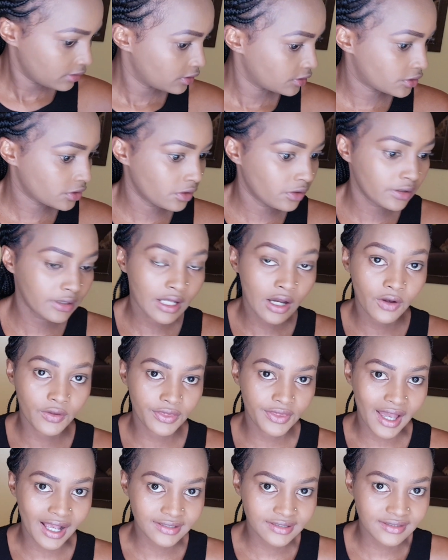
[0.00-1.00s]
so now
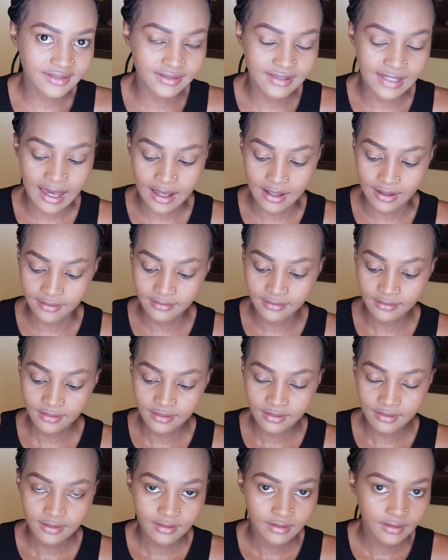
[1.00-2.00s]
that's done.
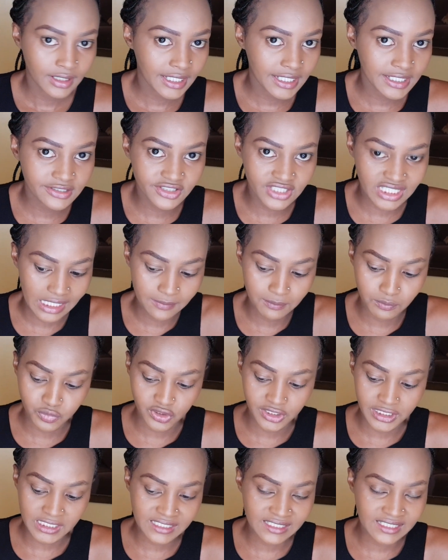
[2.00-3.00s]
Easy
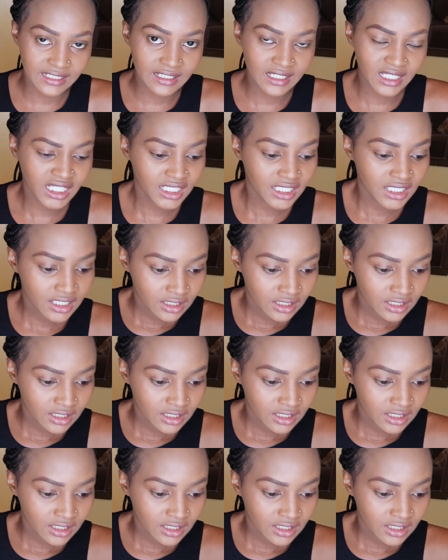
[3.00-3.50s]
breezy.